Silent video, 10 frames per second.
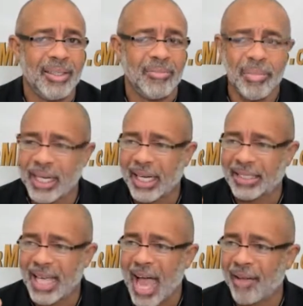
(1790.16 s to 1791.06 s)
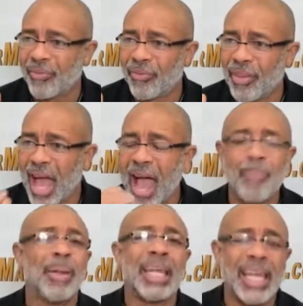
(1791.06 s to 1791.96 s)
because I
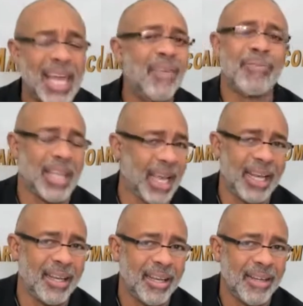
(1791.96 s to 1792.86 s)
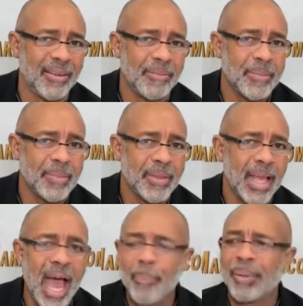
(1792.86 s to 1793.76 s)
believed it.
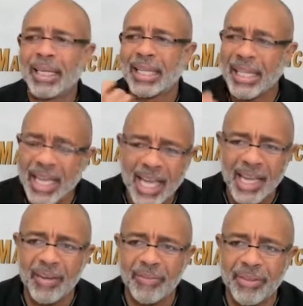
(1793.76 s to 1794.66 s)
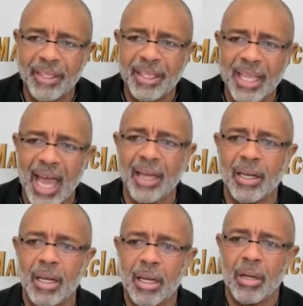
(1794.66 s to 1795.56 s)
I believed that
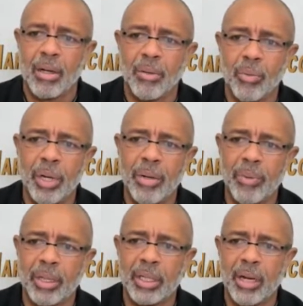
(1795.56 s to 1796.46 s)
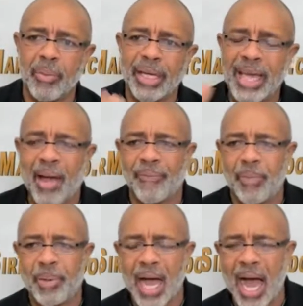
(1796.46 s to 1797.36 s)
we come
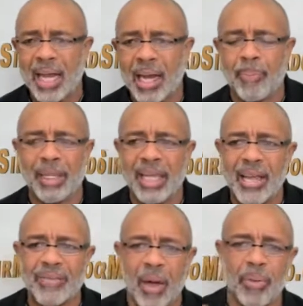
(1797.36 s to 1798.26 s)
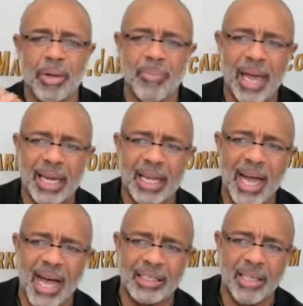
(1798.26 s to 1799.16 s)
from God. I believe that we're made in
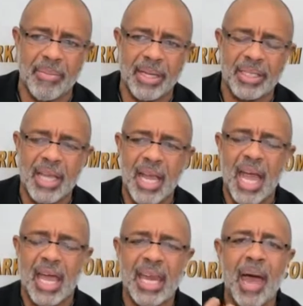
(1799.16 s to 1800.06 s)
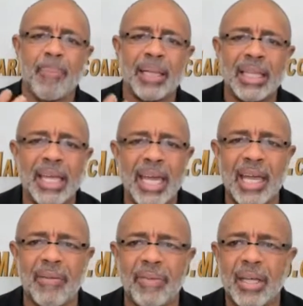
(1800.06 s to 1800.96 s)
God's image. And I
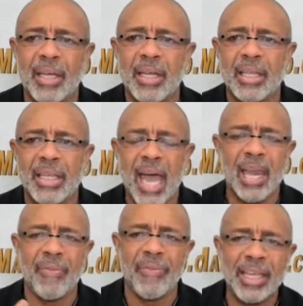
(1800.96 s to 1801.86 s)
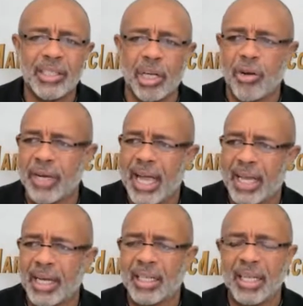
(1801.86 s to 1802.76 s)
believe that if he's the
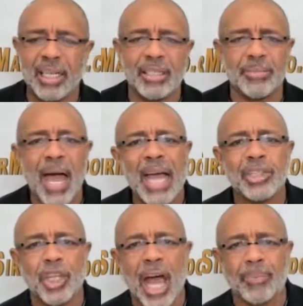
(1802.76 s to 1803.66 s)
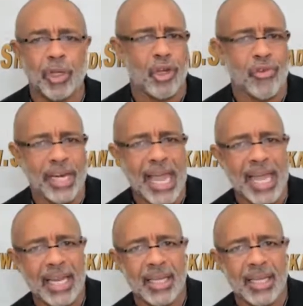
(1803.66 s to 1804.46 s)
creator, then it's my job to create.